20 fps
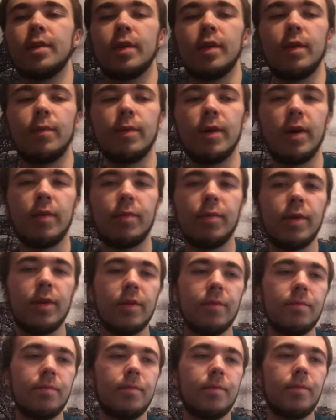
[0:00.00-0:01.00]
In my
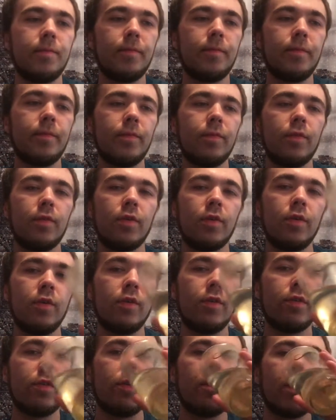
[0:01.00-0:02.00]
opinion, it's
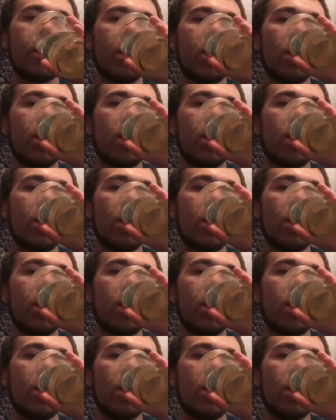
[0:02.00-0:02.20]
gonna sip.